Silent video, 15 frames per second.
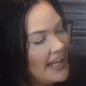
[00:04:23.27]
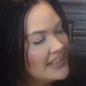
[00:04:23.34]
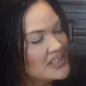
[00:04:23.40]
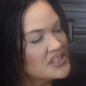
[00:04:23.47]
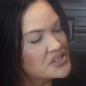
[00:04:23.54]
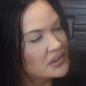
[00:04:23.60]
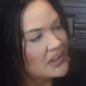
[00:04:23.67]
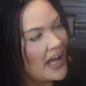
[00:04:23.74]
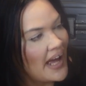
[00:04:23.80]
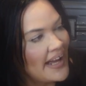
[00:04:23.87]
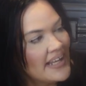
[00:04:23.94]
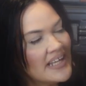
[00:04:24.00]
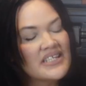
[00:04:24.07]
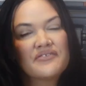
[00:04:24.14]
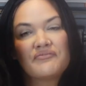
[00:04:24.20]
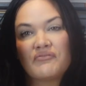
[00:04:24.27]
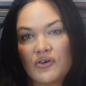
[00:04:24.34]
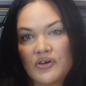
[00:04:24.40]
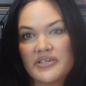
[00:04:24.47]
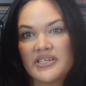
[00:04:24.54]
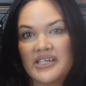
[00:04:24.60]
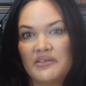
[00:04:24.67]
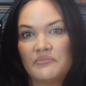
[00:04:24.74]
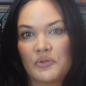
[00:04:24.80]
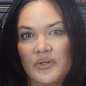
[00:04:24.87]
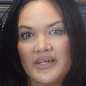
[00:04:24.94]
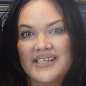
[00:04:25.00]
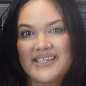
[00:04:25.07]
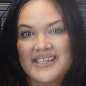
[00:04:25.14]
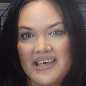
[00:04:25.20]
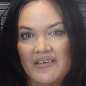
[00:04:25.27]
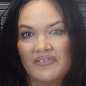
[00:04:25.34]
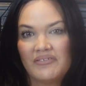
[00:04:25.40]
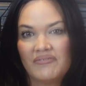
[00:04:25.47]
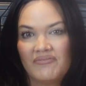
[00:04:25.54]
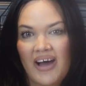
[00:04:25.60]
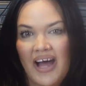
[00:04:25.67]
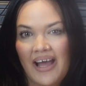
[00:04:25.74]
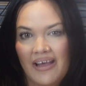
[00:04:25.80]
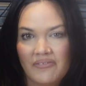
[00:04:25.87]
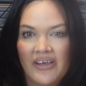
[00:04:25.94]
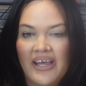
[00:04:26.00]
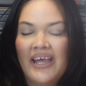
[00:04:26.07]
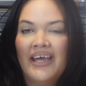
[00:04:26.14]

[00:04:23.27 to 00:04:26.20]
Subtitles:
and the July is 14.75.